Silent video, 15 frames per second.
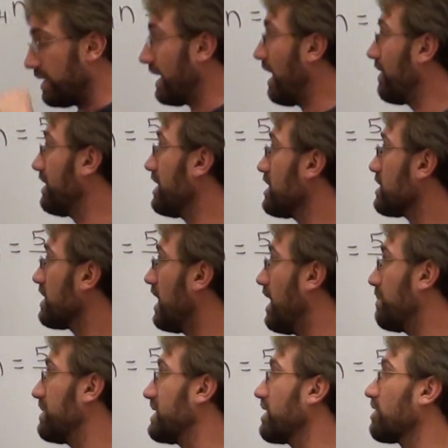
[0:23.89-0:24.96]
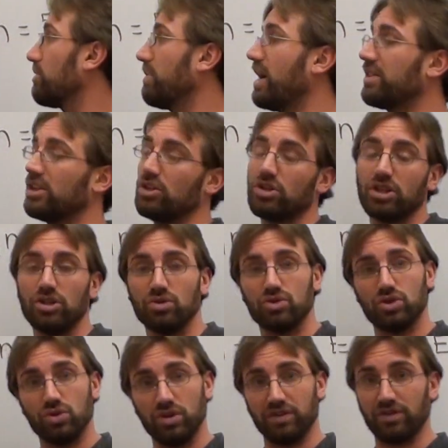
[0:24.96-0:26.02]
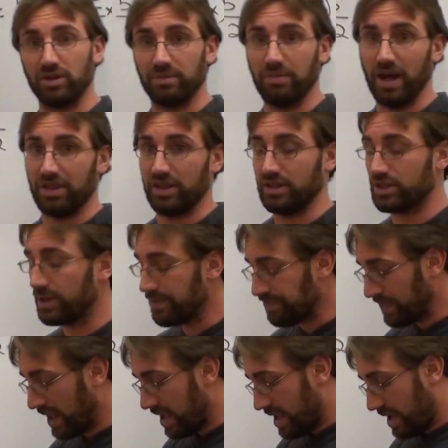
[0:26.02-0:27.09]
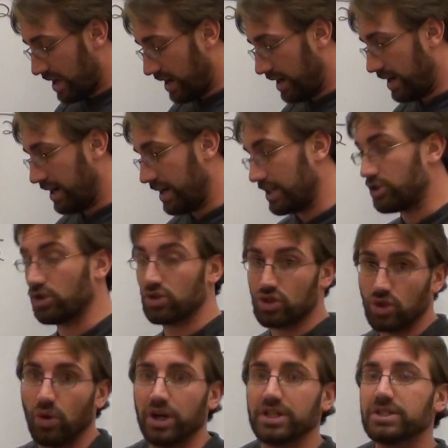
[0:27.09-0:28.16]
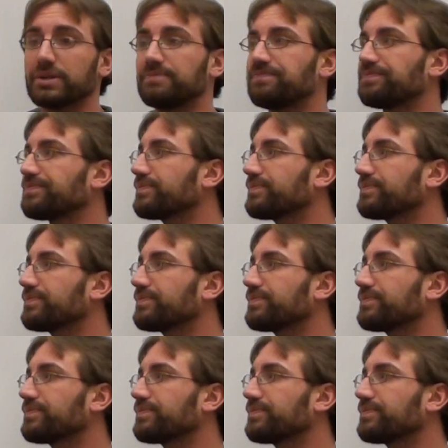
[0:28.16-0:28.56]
now, in this uh, particular method, you can use two different methods. Uh, it's your choice.